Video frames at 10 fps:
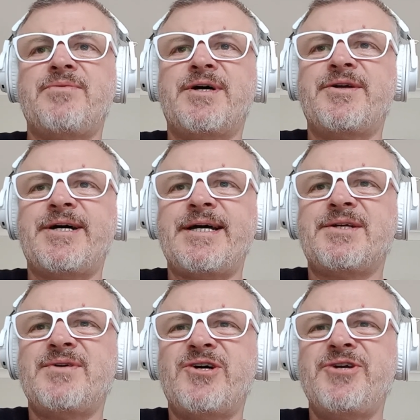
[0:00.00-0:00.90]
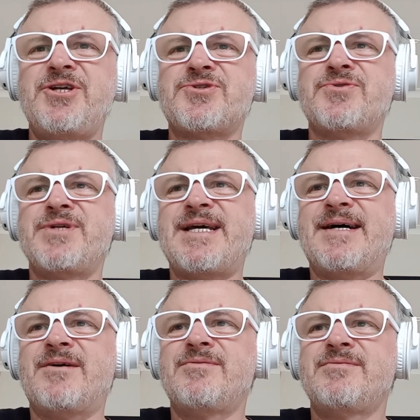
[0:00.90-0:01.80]
one. Only true
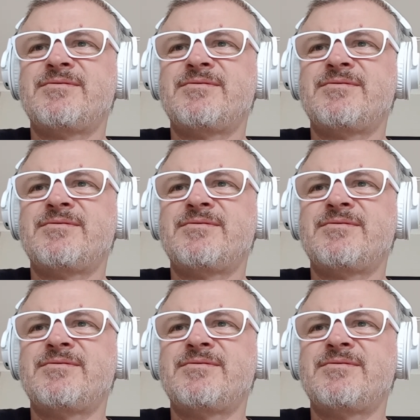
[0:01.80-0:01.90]
now.